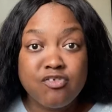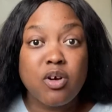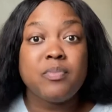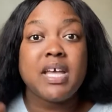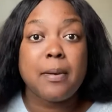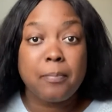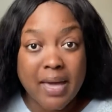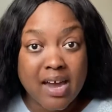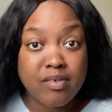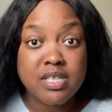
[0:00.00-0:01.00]
from their
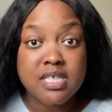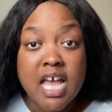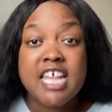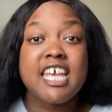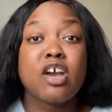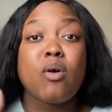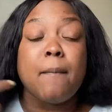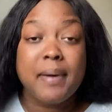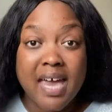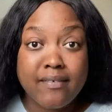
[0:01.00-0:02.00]
parents, their
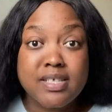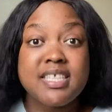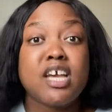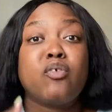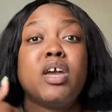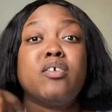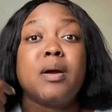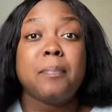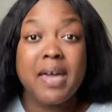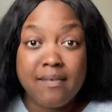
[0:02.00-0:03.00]
grandparents, their
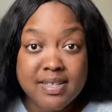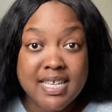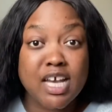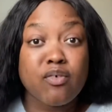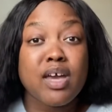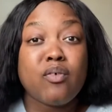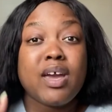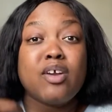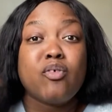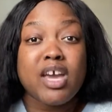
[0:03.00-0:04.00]
great-grandparents, their
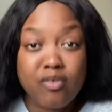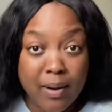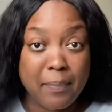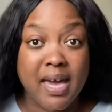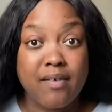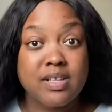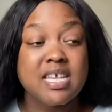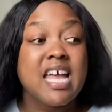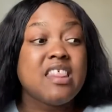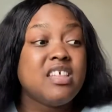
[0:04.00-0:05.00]
great-great-great-grandparents.
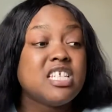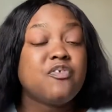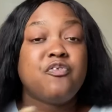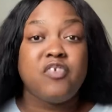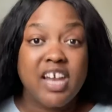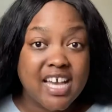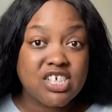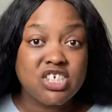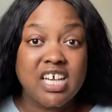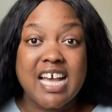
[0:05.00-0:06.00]
This
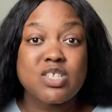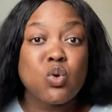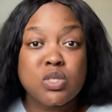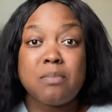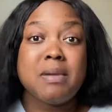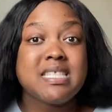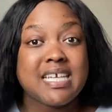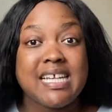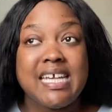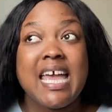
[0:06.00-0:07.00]
flesh has
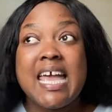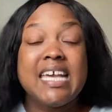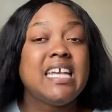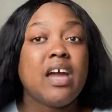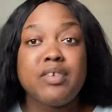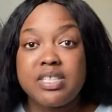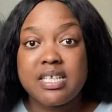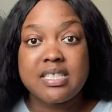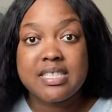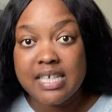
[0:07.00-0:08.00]
automatically
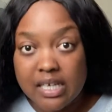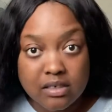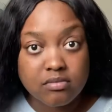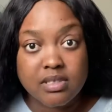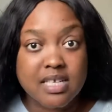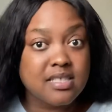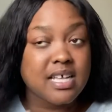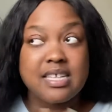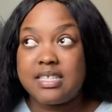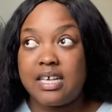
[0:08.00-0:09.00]
inherited sin.
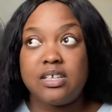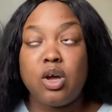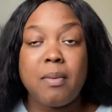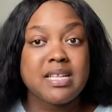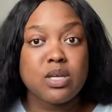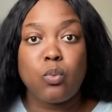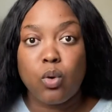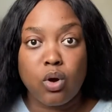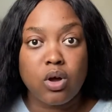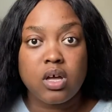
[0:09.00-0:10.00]
That's it, no matter
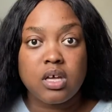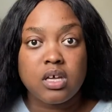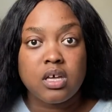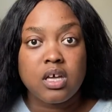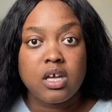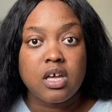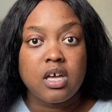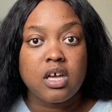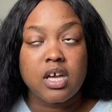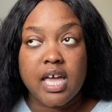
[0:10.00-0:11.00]
what.
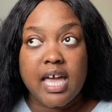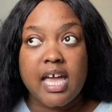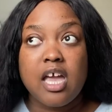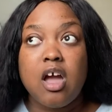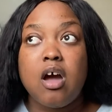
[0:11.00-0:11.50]
Okay?